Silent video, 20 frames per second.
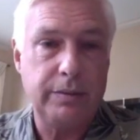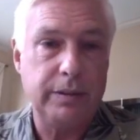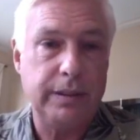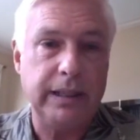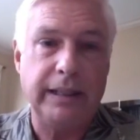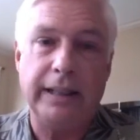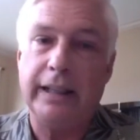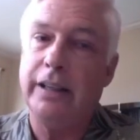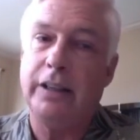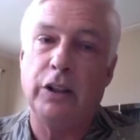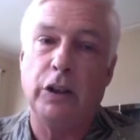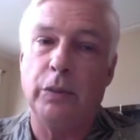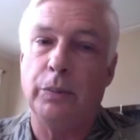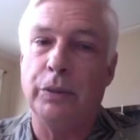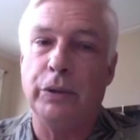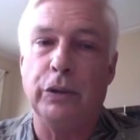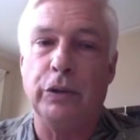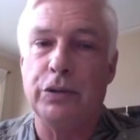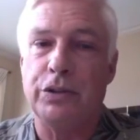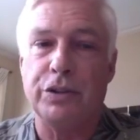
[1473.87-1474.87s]
And then the
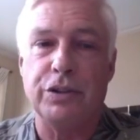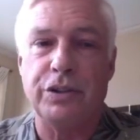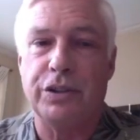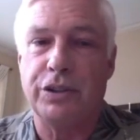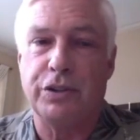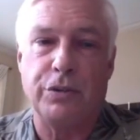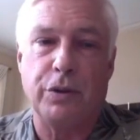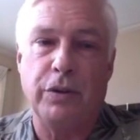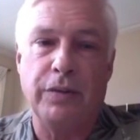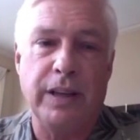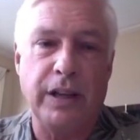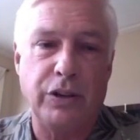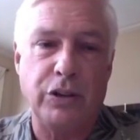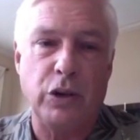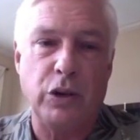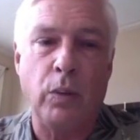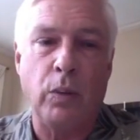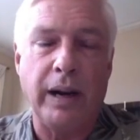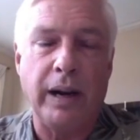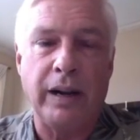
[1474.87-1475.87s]
producers just drove that
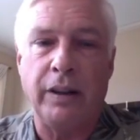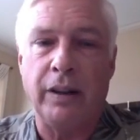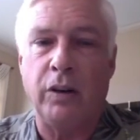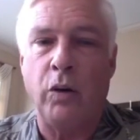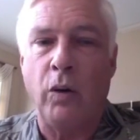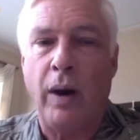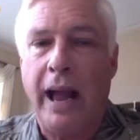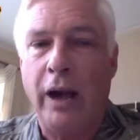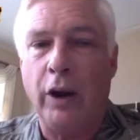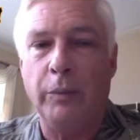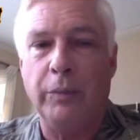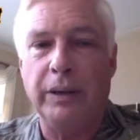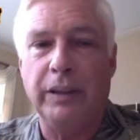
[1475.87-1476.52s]
show right into the ground